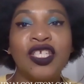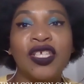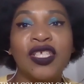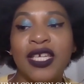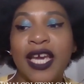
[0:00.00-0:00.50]

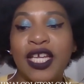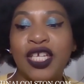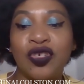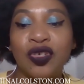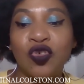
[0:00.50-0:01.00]
just in
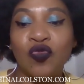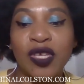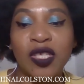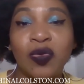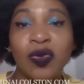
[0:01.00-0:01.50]
case you
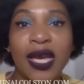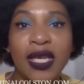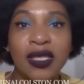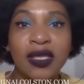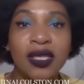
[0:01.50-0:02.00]
misplace